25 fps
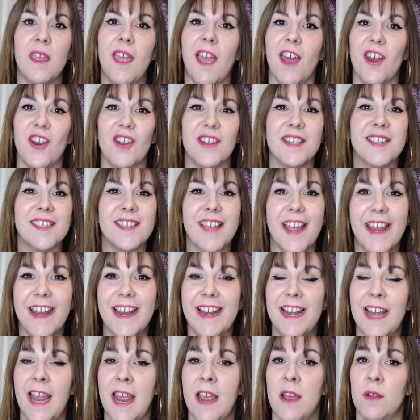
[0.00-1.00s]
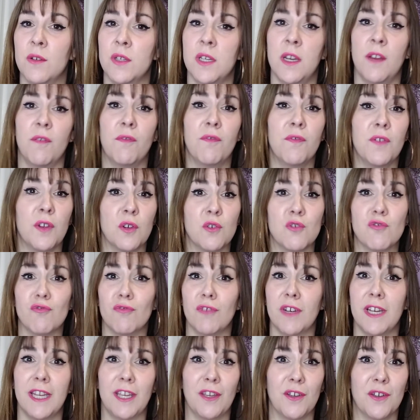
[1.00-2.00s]
And I say it loud and it feels
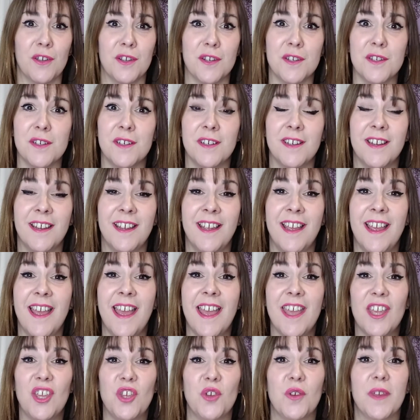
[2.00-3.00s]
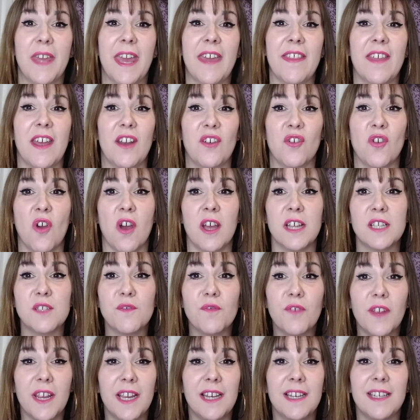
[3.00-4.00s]
really good. You get that nice
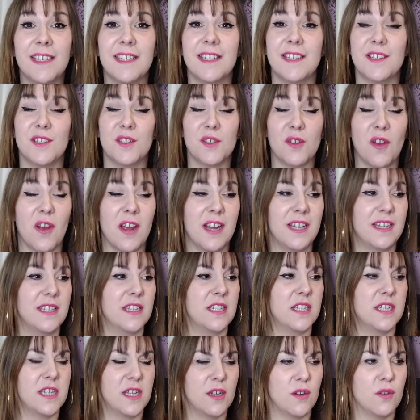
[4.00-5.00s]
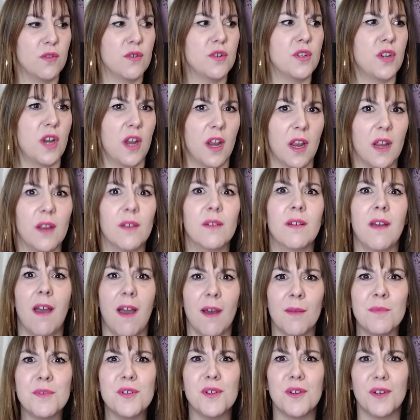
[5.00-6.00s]
feeling inside that tells you
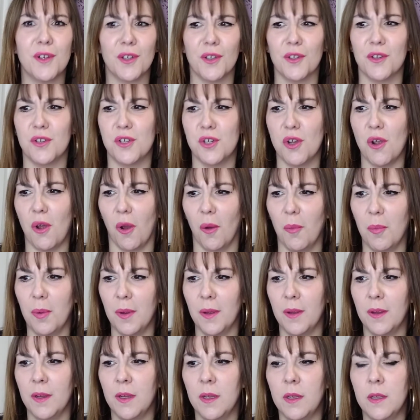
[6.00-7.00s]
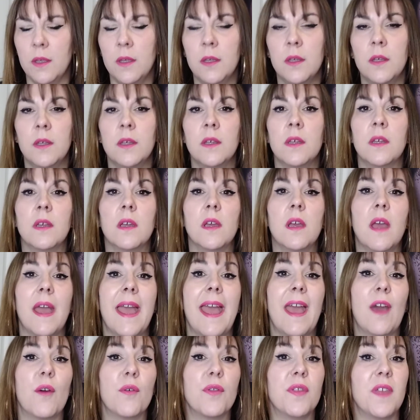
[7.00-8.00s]
I'm doing a good job.
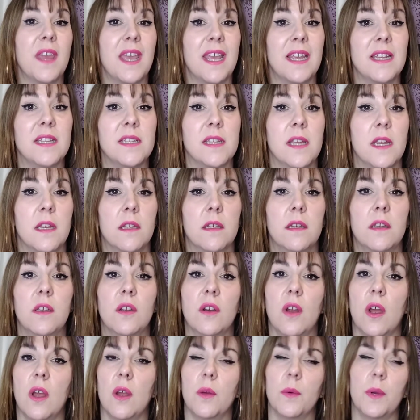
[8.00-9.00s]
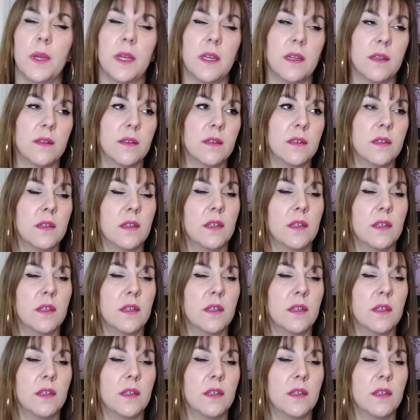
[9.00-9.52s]
Healthy eating, you know, we're